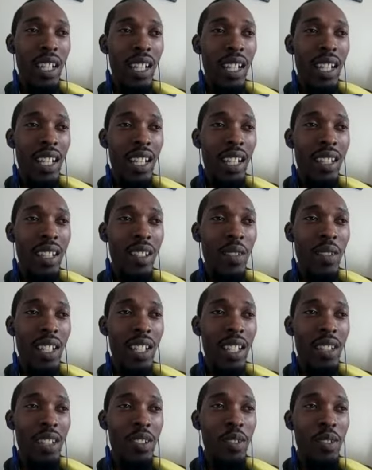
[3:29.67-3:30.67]
And there were
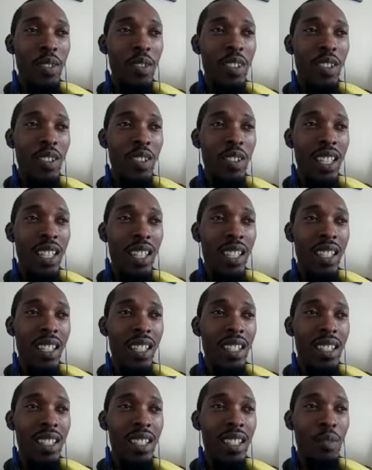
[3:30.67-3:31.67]
like two little
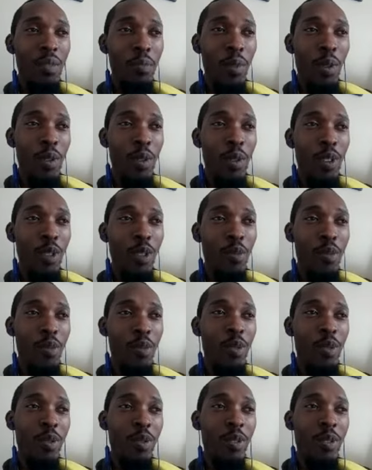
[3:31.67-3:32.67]
kids, both
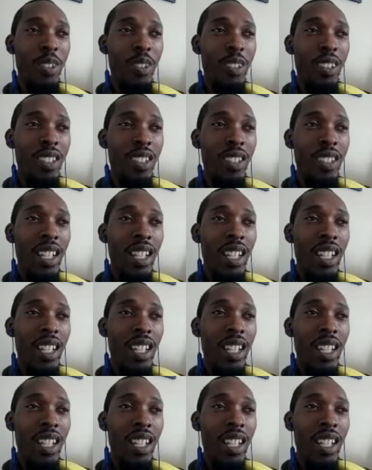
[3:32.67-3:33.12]
homeschool,